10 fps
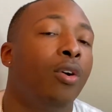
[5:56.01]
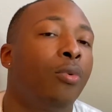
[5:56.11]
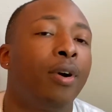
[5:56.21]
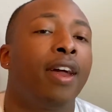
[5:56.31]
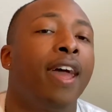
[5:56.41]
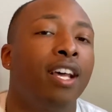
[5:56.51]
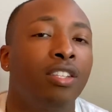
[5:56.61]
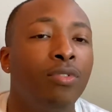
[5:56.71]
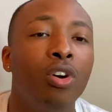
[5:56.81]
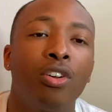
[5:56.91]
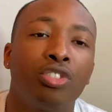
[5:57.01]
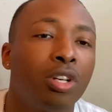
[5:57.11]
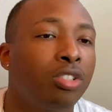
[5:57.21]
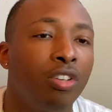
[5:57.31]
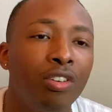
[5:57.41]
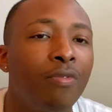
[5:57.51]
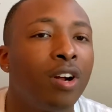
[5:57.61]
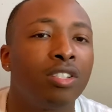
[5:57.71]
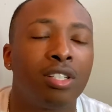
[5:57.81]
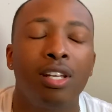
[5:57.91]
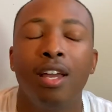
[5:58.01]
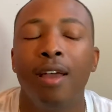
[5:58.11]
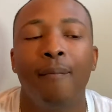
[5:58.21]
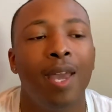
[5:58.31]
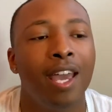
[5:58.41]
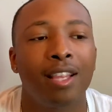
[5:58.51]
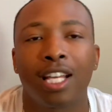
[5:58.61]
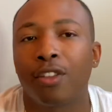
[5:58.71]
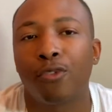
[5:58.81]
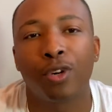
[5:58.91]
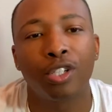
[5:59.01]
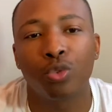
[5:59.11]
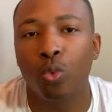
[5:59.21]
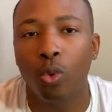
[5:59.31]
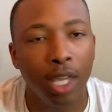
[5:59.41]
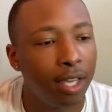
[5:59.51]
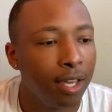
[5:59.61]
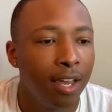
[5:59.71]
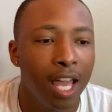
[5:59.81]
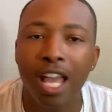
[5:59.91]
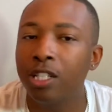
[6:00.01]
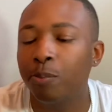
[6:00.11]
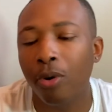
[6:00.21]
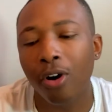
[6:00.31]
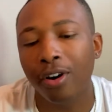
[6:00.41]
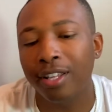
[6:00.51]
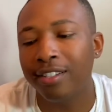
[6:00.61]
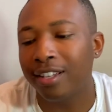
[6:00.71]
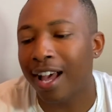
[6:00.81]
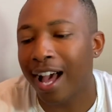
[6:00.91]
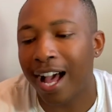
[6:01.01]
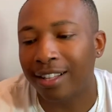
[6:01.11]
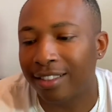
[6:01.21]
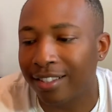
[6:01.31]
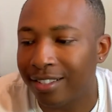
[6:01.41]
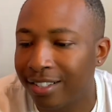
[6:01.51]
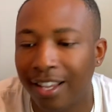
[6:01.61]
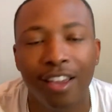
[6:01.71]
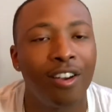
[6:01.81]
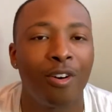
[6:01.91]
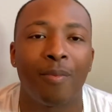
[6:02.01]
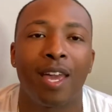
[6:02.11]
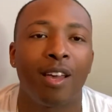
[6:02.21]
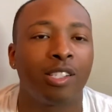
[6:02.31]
Whereas if you go straight to a university, man, like the first week, it's parties out the tail, man. It's